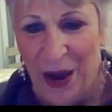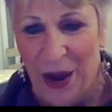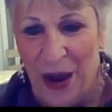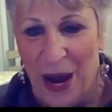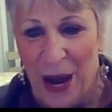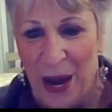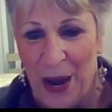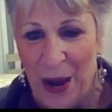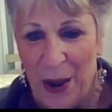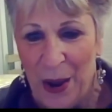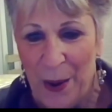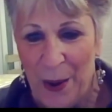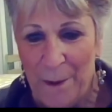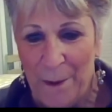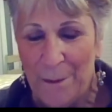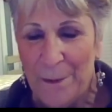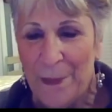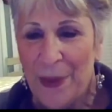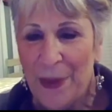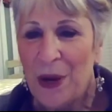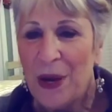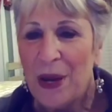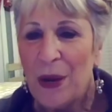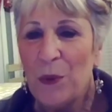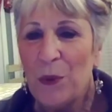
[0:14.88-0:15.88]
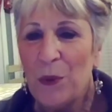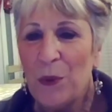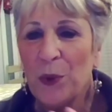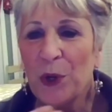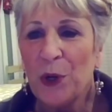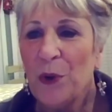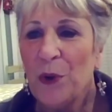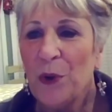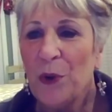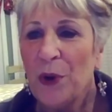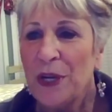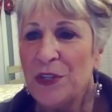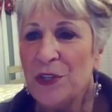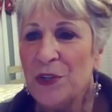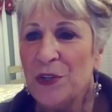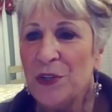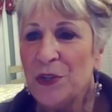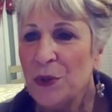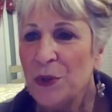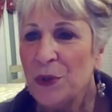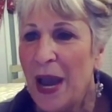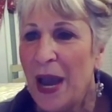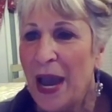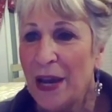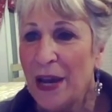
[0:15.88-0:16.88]
Um, we're going
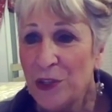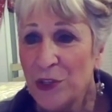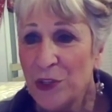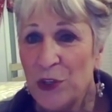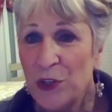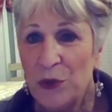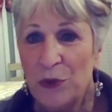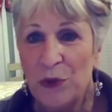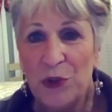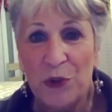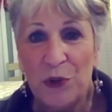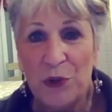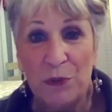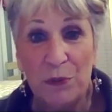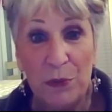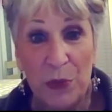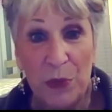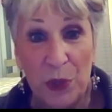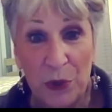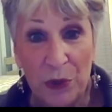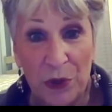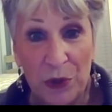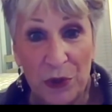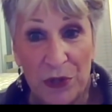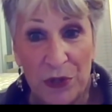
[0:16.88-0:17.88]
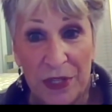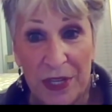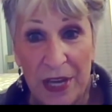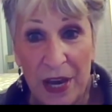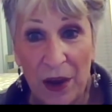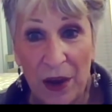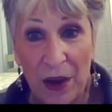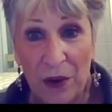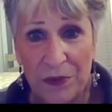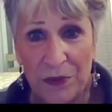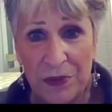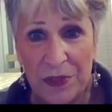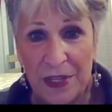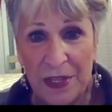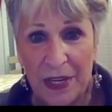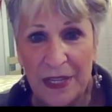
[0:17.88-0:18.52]
to ask you to mute yourselves